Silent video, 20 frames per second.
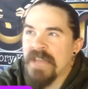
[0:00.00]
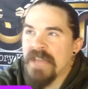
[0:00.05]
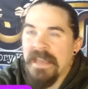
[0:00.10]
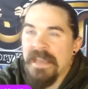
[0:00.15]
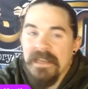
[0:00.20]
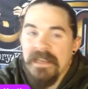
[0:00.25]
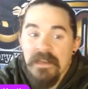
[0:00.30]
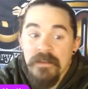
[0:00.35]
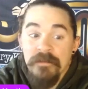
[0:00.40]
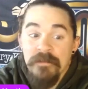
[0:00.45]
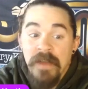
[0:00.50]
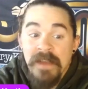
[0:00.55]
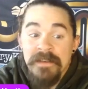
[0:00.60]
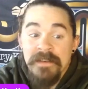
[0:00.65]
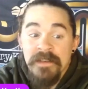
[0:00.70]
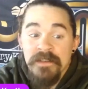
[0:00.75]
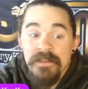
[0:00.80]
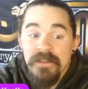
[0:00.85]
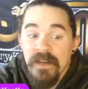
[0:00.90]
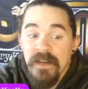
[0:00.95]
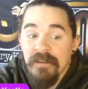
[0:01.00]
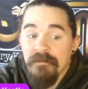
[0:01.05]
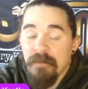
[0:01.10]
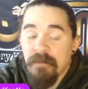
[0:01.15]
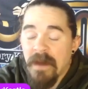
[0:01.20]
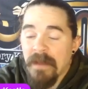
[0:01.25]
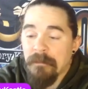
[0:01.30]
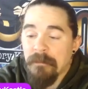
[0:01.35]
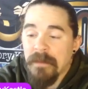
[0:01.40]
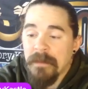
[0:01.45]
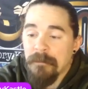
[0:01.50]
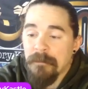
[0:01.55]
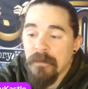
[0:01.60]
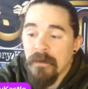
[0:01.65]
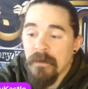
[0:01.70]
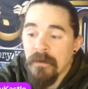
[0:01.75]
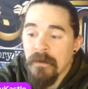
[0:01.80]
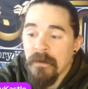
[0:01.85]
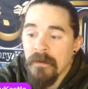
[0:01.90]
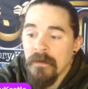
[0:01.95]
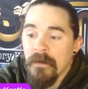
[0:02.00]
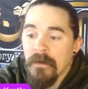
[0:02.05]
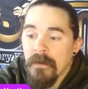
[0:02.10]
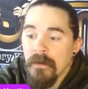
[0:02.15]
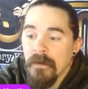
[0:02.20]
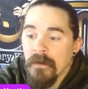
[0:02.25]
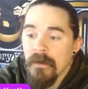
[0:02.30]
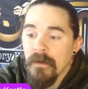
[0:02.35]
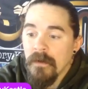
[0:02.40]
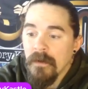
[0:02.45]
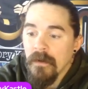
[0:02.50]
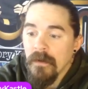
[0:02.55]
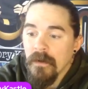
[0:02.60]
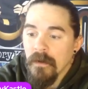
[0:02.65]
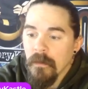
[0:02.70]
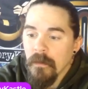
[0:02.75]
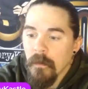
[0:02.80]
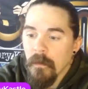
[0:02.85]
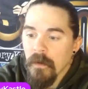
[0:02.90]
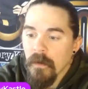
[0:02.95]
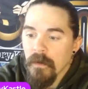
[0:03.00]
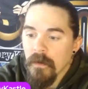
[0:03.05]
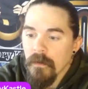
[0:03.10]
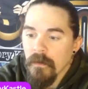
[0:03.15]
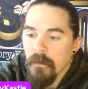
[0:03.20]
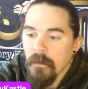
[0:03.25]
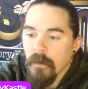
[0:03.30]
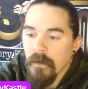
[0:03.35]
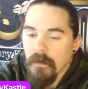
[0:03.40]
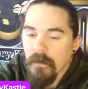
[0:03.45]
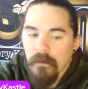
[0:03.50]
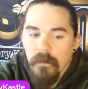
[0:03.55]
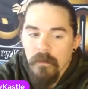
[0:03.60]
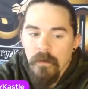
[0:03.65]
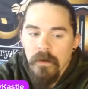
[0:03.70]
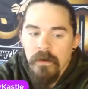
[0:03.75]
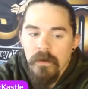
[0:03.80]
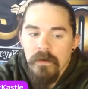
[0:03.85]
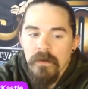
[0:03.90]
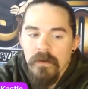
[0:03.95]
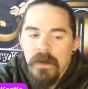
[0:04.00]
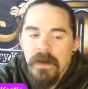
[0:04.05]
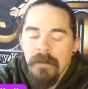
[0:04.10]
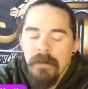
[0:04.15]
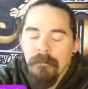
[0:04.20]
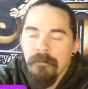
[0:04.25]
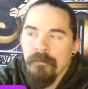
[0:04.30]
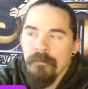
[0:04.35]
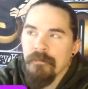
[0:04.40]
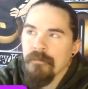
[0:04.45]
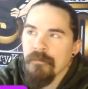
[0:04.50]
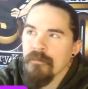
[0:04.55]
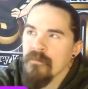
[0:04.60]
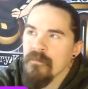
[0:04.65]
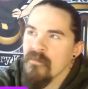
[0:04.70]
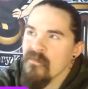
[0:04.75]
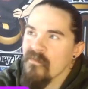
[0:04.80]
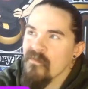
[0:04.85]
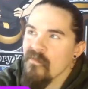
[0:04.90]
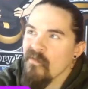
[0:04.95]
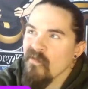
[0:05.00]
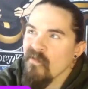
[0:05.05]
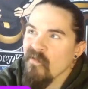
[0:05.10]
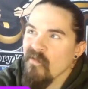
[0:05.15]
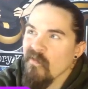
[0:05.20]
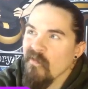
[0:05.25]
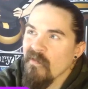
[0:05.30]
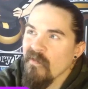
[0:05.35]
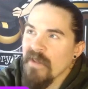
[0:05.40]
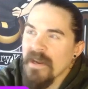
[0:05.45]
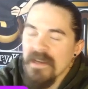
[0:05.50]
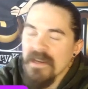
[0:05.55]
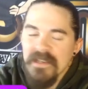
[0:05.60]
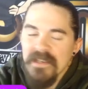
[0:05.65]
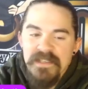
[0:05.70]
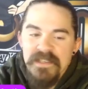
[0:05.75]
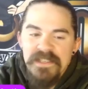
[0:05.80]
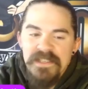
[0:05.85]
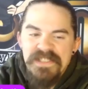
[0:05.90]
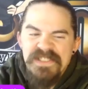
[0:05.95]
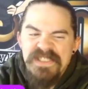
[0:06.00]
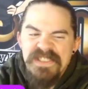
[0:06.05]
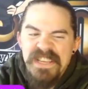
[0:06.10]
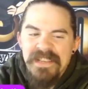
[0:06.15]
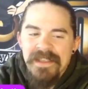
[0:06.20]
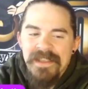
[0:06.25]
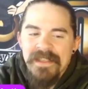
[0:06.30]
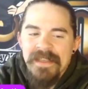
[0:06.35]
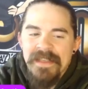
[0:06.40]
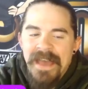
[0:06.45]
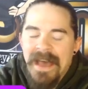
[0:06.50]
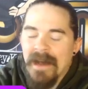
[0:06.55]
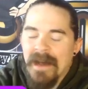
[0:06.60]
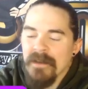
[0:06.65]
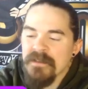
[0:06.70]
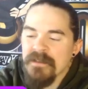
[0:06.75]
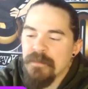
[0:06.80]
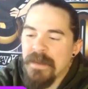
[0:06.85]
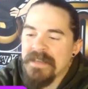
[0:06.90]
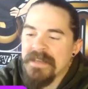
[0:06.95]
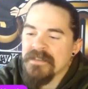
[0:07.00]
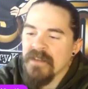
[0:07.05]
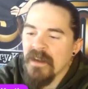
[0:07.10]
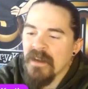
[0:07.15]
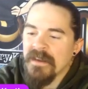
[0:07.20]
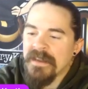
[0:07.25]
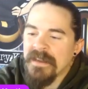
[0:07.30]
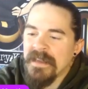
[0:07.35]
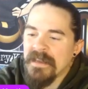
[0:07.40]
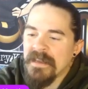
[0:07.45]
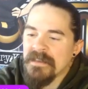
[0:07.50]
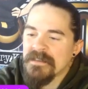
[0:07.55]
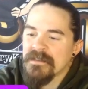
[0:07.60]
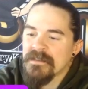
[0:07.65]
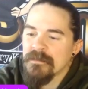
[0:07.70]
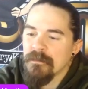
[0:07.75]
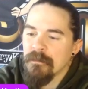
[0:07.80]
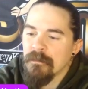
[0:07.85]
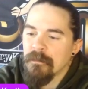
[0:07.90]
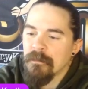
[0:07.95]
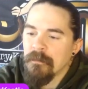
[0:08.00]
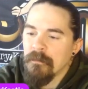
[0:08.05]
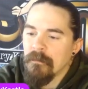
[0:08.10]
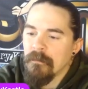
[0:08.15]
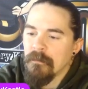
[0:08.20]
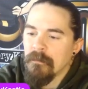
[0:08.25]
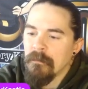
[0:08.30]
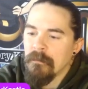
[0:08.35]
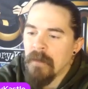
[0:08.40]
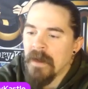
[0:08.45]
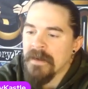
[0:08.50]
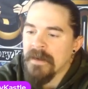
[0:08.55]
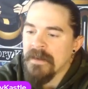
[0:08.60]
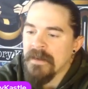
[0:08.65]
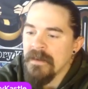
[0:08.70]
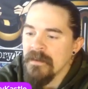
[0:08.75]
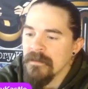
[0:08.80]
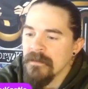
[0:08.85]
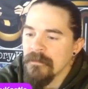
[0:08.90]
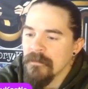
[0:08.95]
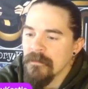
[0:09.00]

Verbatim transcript: taken advantage of by people. we're we're um, stealing the house based on his money.